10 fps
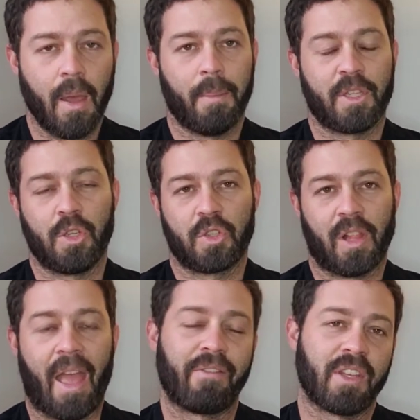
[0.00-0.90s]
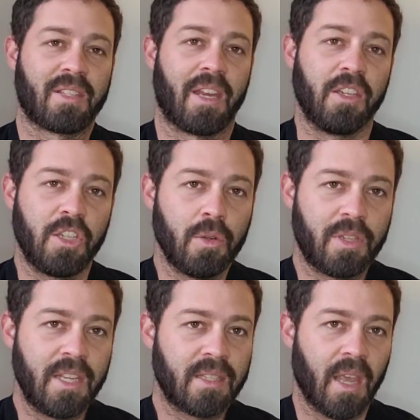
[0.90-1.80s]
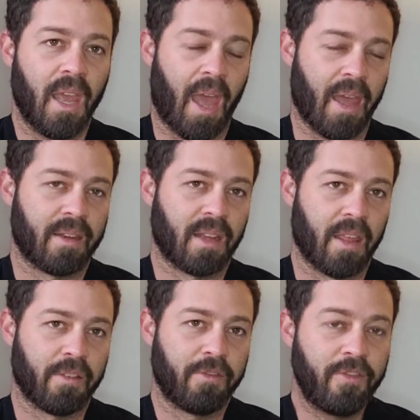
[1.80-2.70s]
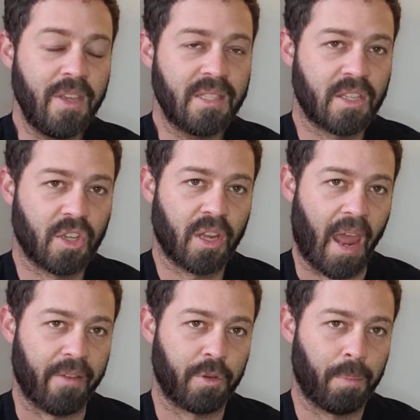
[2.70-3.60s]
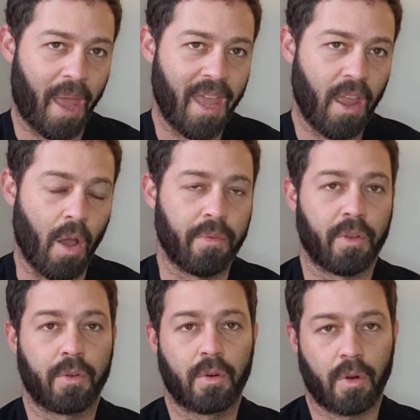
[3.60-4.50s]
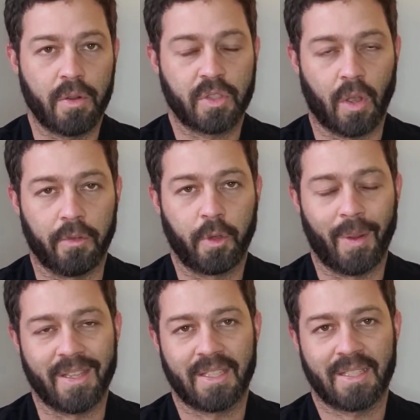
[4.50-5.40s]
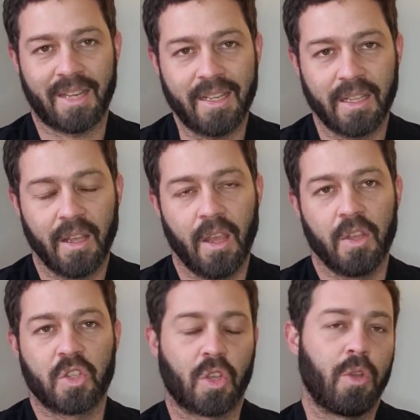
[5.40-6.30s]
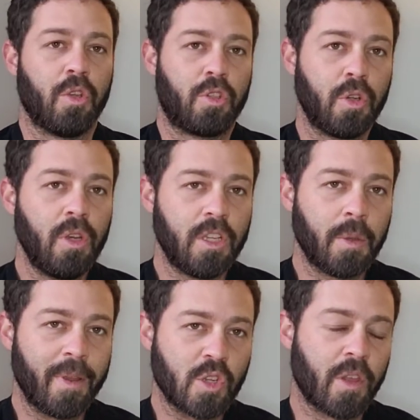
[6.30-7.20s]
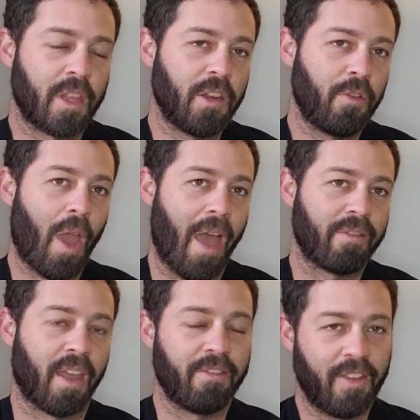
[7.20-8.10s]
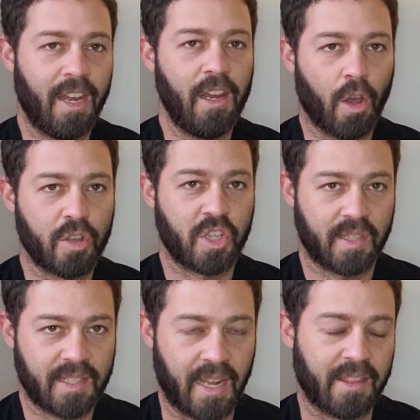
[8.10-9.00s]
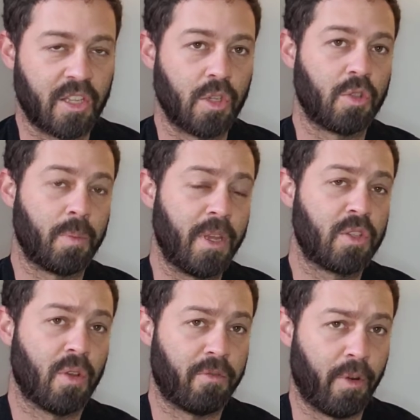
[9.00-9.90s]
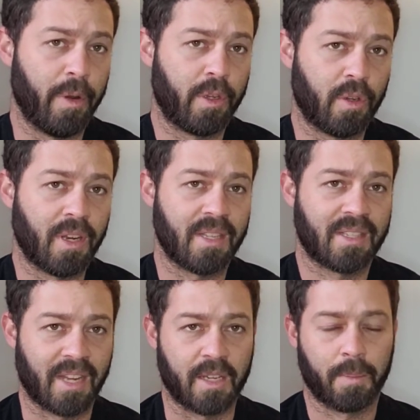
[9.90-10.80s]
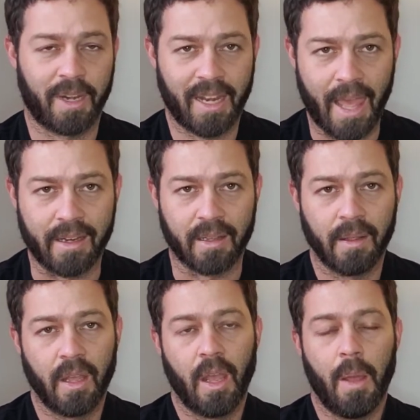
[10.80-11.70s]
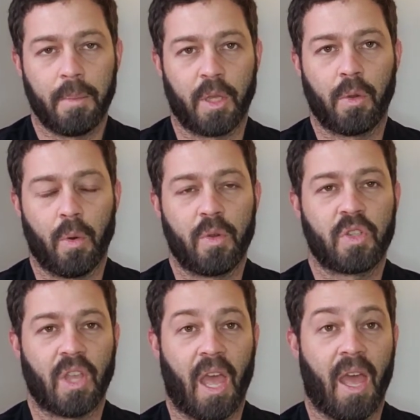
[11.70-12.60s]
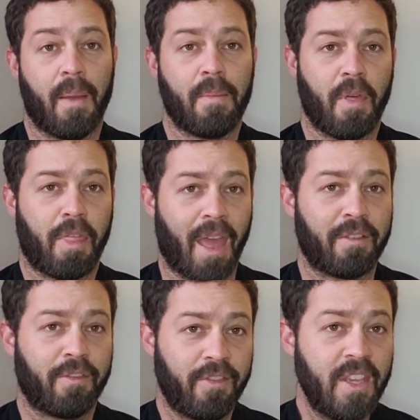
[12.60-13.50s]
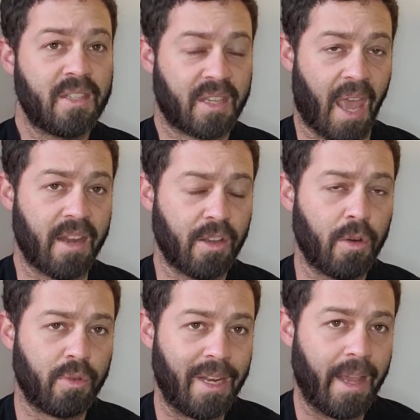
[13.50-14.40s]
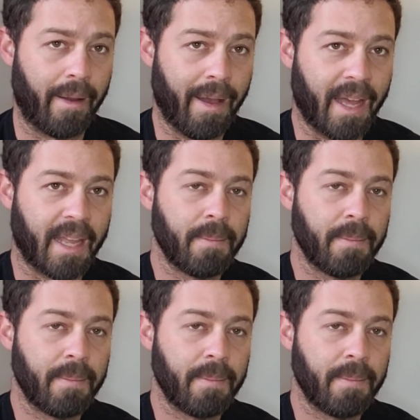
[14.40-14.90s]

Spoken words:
but you still have estate duties and other fees that you're going to have to pay on the gross of your estate. So you do need to make sure that if you have a fairly large estate, that you speak to a very good estate planner, because that fees can go really high.